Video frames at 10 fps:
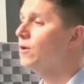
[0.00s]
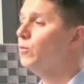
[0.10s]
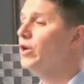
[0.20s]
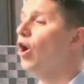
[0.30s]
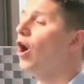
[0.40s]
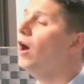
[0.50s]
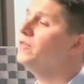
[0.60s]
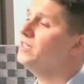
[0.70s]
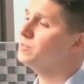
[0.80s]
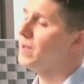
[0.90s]
We all
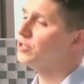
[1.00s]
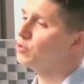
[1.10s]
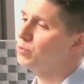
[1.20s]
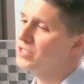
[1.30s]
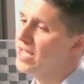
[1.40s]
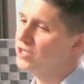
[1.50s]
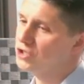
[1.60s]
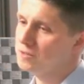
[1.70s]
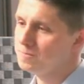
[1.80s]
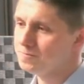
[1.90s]
need special
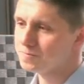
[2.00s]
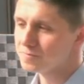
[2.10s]
protection.